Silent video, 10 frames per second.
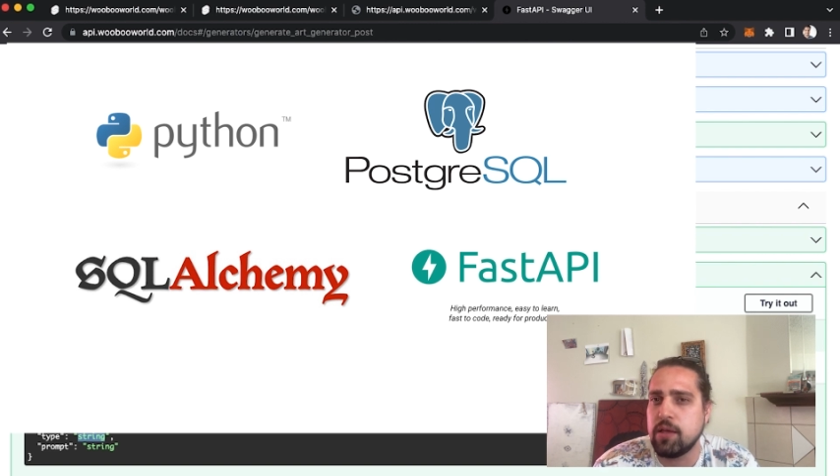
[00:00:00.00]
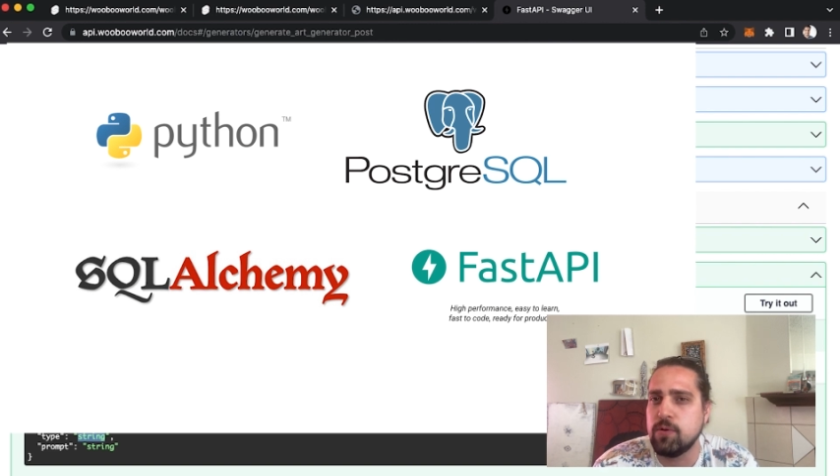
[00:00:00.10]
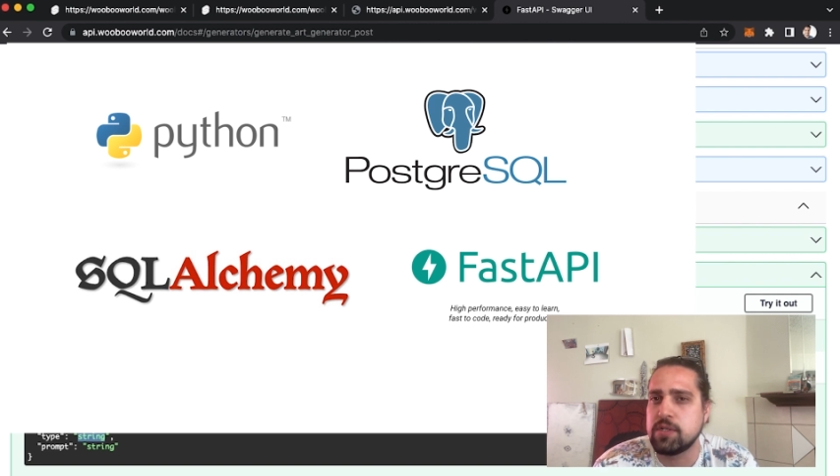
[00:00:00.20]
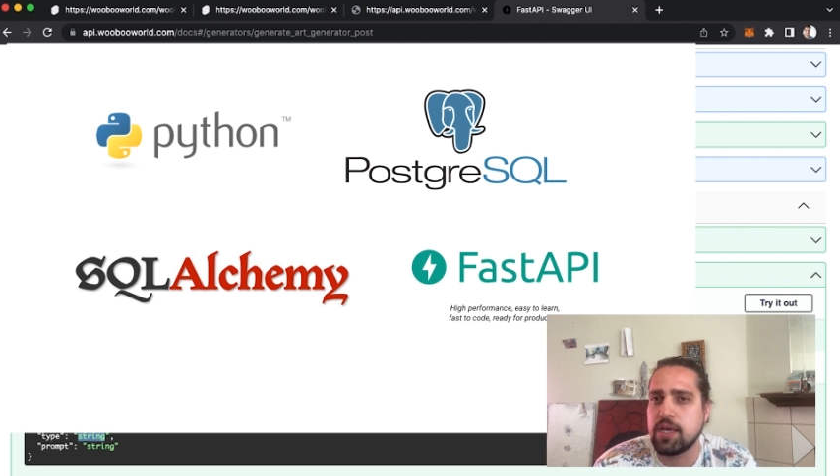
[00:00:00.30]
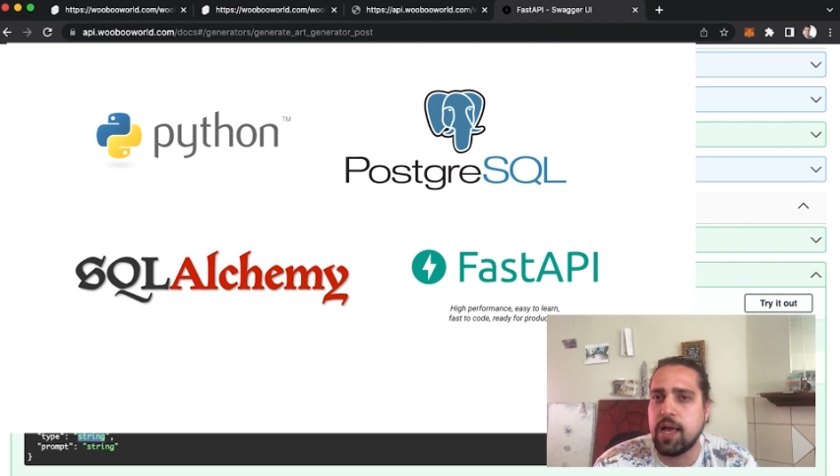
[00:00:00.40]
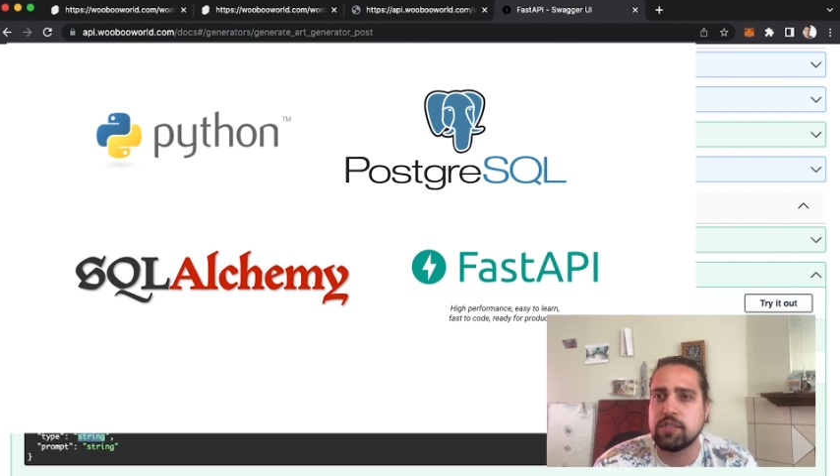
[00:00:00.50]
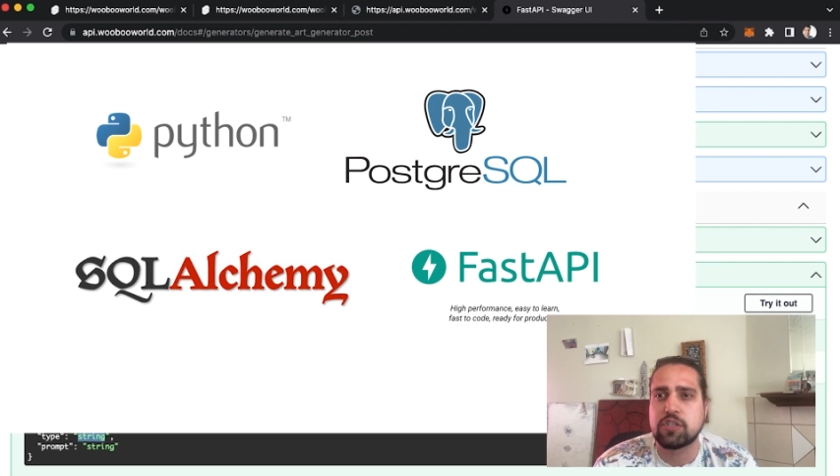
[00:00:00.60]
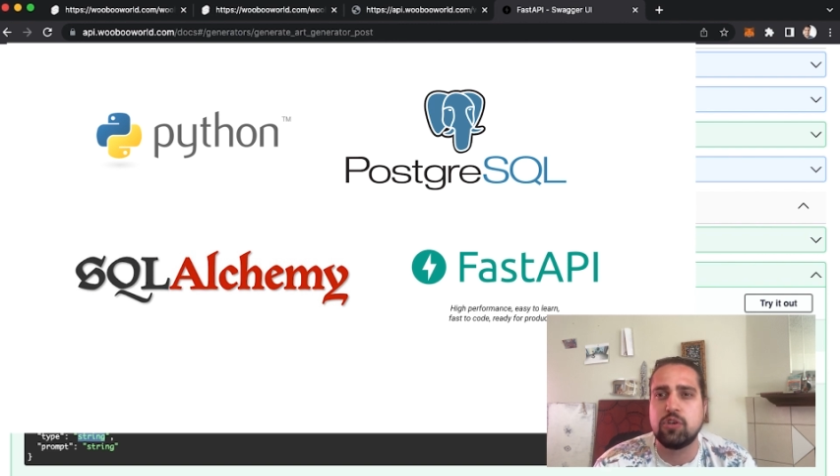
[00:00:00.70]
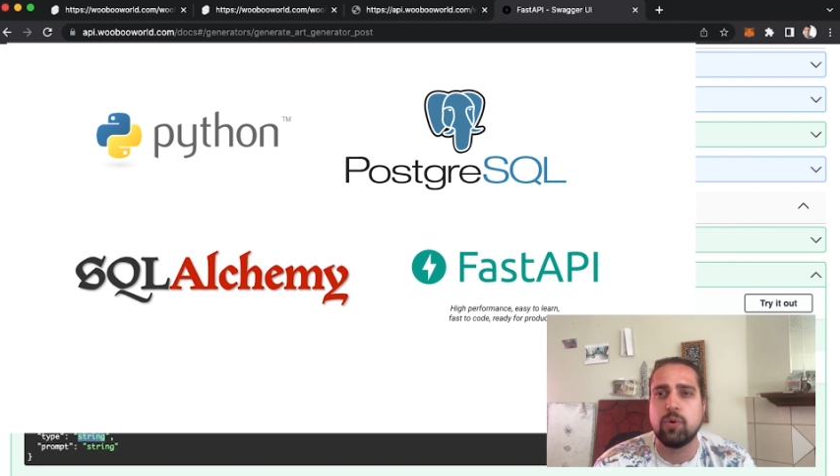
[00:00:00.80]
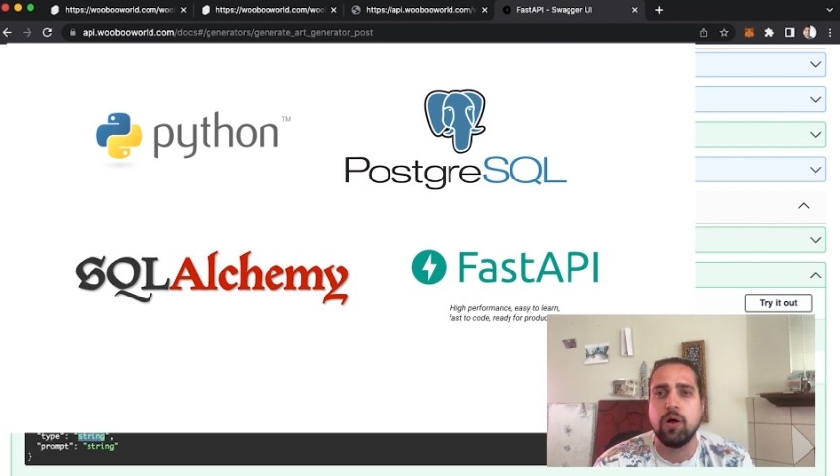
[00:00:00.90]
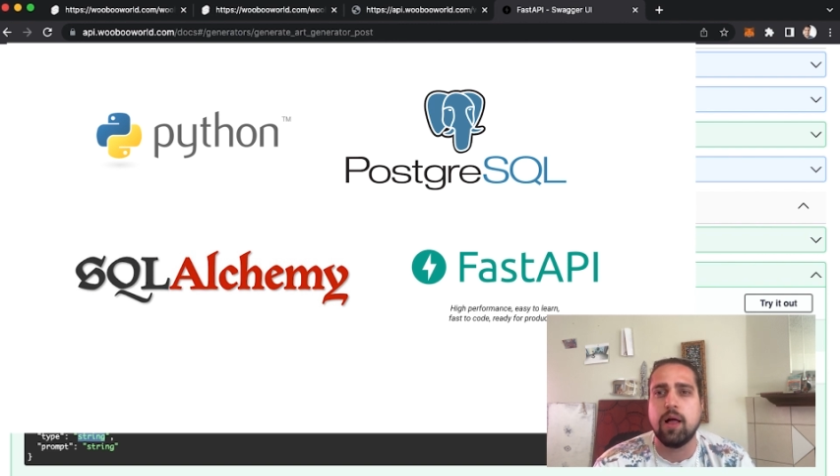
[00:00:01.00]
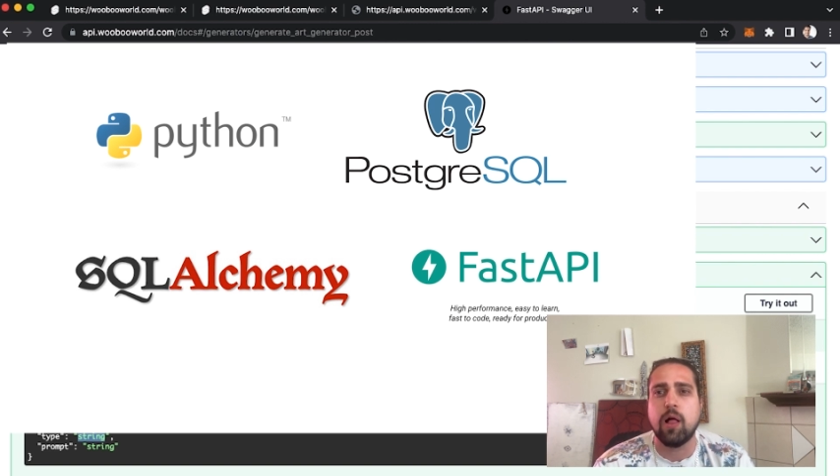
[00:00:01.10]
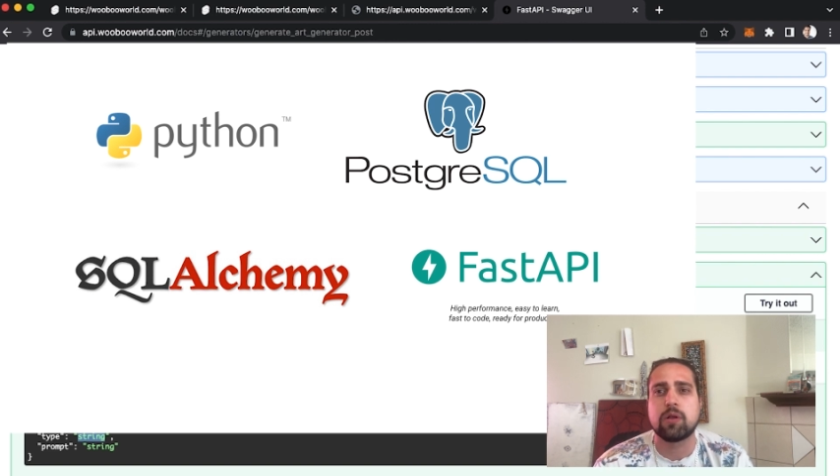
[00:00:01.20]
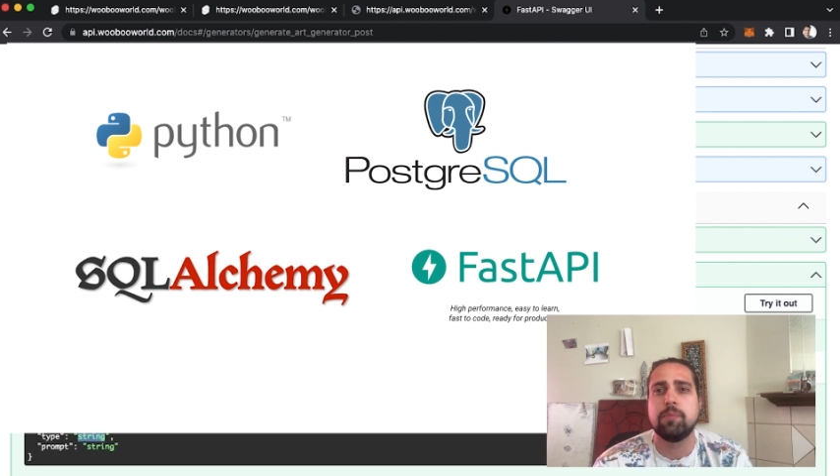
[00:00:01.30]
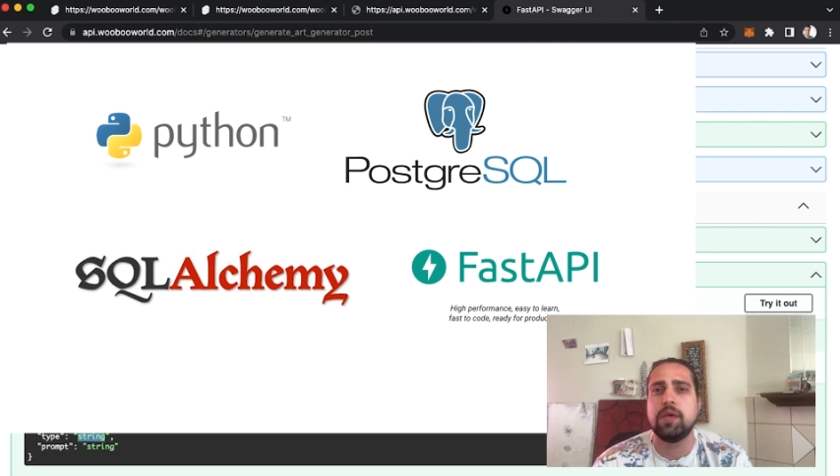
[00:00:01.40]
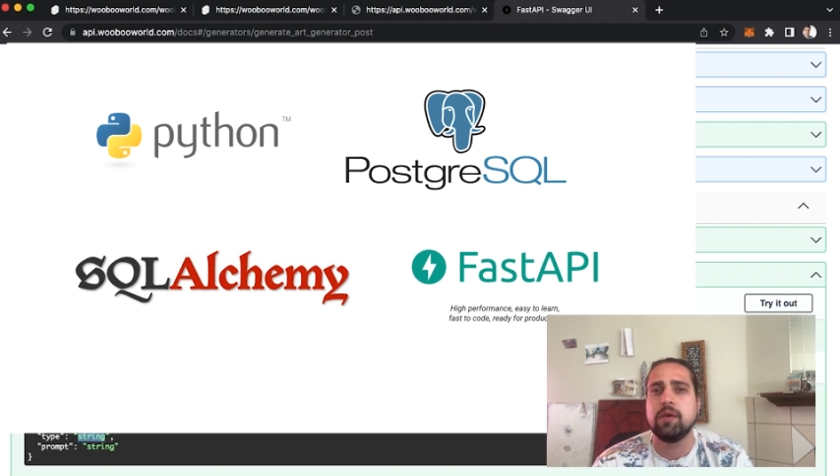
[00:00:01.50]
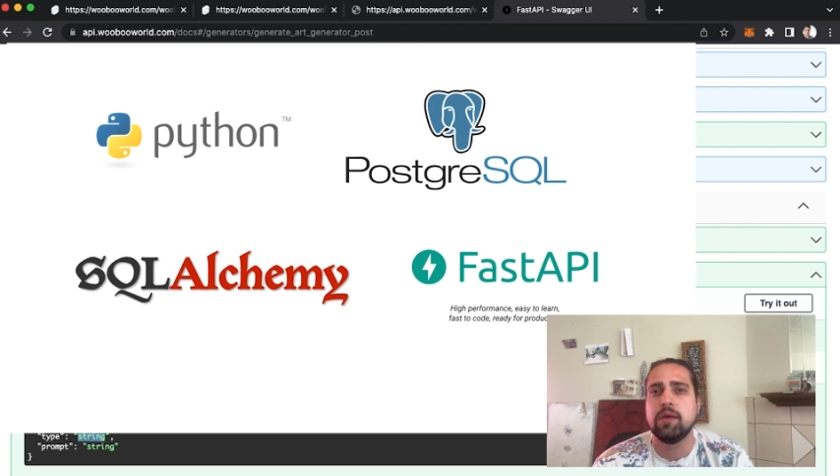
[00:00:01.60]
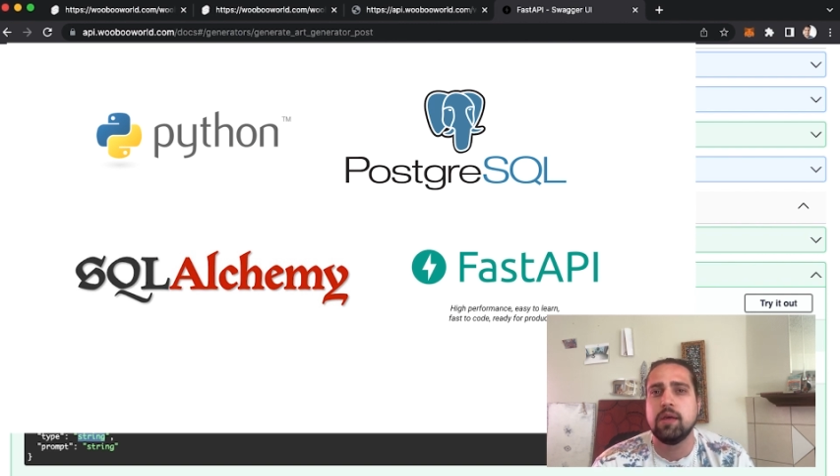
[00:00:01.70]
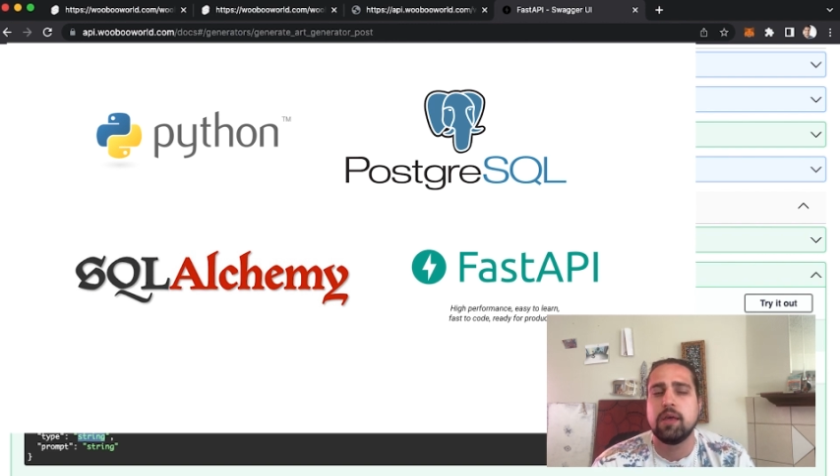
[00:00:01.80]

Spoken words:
using SQL Alchemy.